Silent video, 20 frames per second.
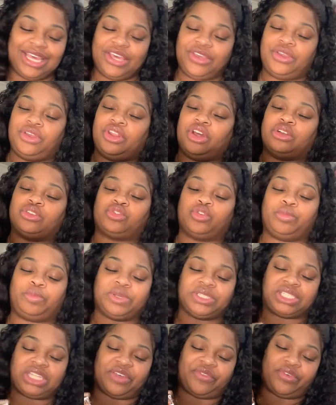you know, do
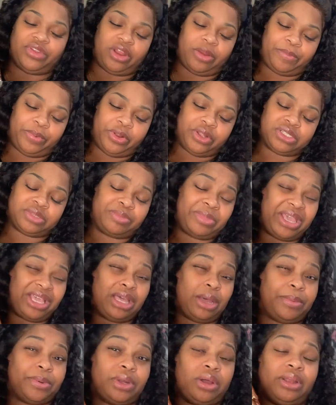put stuff in their purse,
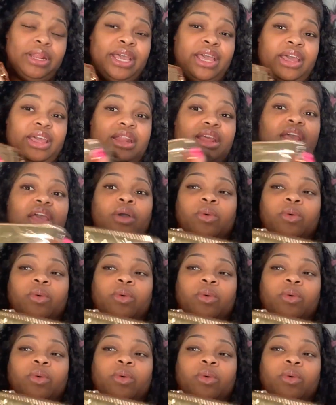makeup and all that,